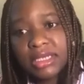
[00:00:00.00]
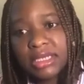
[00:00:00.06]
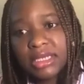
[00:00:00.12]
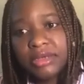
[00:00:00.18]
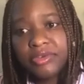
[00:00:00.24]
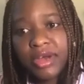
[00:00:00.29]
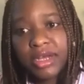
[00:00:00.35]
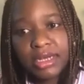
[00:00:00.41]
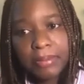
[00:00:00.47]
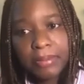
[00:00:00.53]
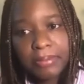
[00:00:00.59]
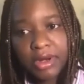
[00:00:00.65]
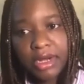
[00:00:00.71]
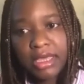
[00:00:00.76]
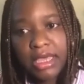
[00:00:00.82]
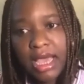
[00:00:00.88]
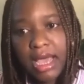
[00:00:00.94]
read about
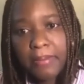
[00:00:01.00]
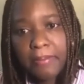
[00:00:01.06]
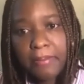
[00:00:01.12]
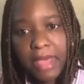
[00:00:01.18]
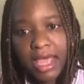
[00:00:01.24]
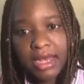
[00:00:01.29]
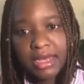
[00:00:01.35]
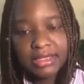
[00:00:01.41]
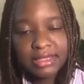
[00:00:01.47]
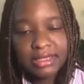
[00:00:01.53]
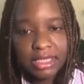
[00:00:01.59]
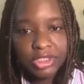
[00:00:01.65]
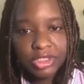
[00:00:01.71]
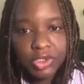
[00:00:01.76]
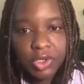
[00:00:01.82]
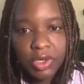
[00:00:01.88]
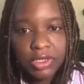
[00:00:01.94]
a young man at St.
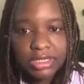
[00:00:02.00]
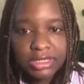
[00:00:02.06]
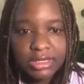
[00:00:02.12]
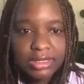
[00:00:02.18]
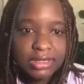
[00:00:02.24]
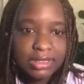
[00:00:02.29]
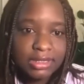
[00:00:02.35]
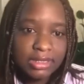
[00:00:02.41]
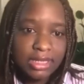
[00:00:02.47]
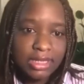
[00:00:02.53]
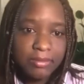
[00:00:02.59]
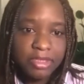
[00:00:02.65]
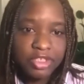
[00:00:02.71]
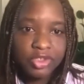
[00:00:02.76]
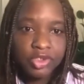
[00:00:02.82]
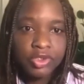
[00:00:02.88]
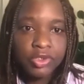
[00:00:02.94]
George's. His name
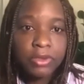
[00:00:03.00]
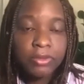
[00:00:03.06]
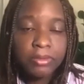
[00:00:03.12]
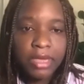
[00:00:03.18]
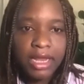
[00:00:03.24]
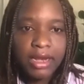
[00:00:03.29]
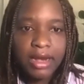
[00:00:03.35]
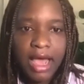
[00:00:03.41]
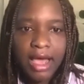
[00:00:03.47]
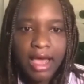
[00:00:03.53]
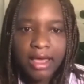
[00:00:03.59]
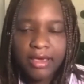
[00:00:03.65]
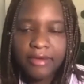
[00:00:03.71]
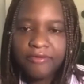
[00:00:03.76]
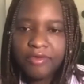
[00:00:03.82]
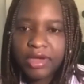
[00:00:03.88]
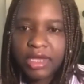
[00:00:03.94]
is Truman. I
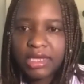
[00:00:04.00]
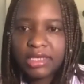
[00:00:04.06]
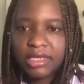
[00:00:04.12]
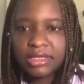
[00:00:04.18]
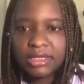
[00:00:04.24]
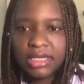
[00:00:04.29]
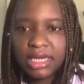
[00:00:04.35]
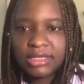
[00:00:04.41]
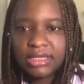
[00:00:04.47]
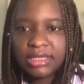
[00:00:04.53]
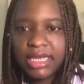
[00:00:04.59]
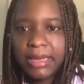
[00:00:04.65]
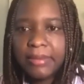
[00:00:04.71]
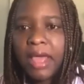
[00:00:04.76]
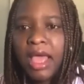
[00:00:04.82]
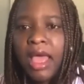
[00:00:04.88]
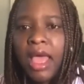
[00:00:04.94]
forget his last
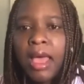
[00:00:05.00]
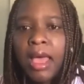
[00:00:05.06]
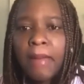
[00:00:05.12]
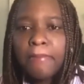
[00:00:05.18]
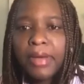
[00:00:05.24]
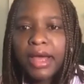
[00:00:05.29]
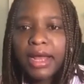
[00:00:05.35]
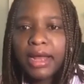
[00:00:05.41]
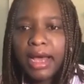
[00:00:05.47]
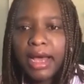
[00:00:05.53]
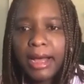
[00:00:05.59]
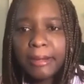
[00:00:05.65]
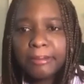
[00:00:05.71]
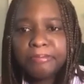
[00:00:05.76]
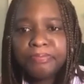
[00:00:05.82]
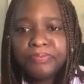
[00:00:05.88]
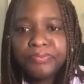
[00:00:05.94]
name, but
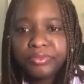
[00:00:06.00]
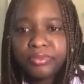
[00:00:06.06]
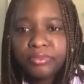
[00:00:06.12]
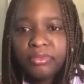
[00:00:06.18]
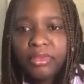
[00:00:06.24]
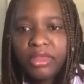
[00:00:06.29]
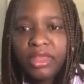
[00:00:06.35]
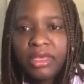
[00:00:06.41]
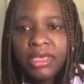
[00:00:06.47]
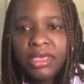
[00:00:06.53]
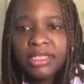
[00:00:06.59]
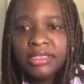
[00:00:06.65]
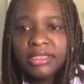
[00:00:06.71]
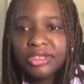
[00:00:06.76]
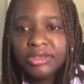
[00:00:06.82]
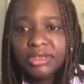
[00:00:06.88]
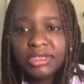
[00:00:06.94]
he
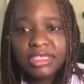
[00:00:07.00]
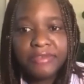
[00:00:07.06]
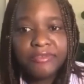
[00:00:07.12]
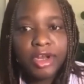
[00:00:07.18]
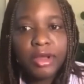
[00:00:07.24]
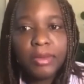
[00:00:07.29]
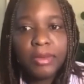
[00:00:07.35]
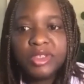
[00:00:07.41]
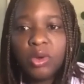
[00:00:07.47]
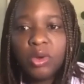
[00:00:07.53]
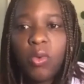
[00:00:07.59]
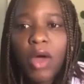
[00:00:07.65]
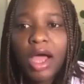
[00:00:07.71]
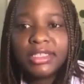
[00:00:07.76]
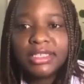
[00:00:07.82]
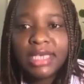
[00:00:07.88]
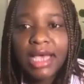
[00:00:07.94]
developed a
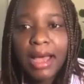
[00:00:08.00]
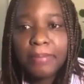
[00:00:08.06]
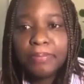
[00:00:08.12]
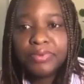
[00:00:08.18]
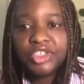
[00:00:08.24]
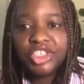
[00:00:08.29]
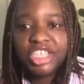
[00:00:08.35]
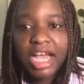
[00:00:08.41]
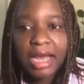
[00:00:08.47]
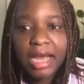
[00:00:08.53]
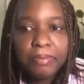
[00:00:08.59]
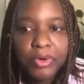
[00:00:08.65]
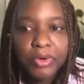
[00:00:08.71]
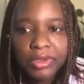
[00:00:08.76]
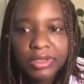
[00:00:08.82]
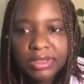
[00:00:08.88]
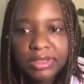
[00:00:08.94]
WhatsApp chatbot